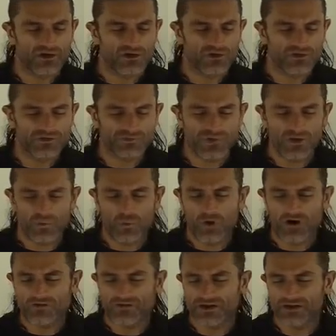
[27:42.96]
Cosmic
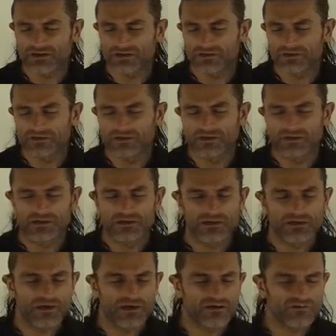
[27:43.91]
warrior
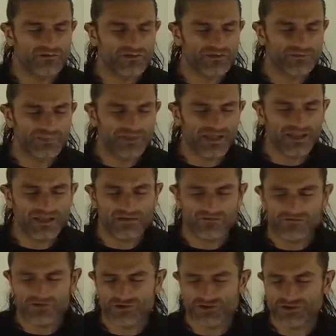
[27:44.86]
here on this
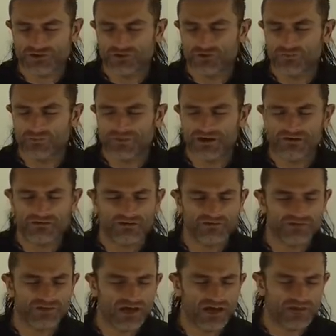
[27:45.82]
planet for a short
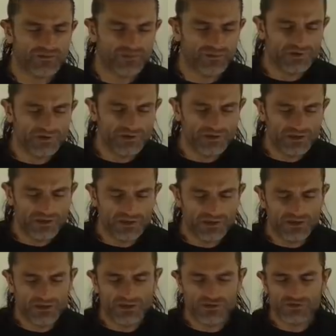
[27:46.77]
period of time
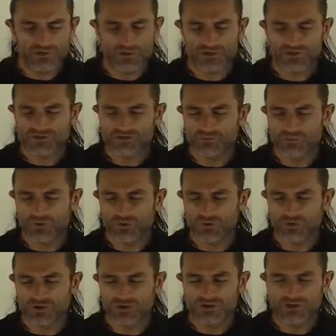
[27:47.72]
to
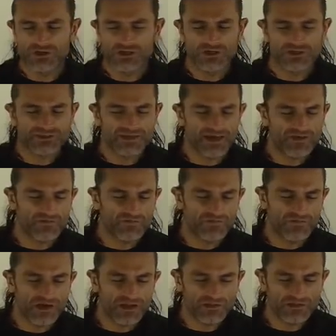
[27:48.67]
explore, to have
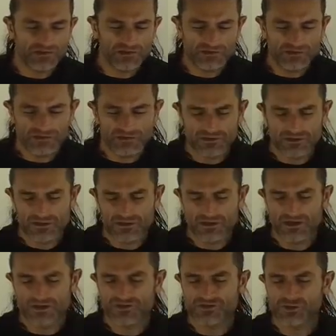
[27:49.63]
fun,
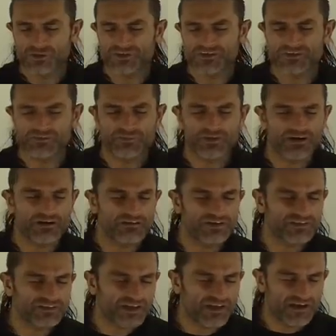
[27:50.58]
and to
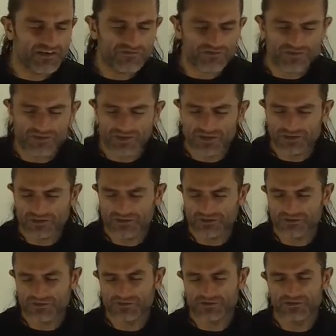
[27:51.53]
experience everything,
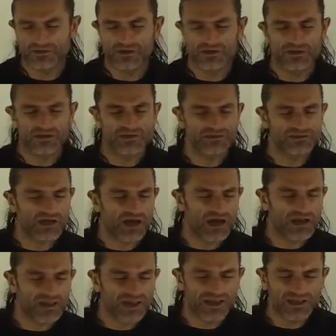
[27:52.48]

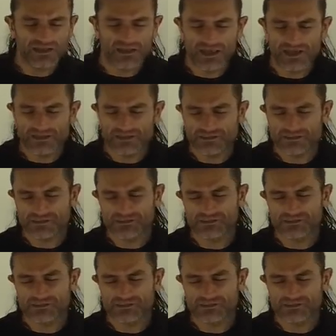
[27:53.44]
dark and light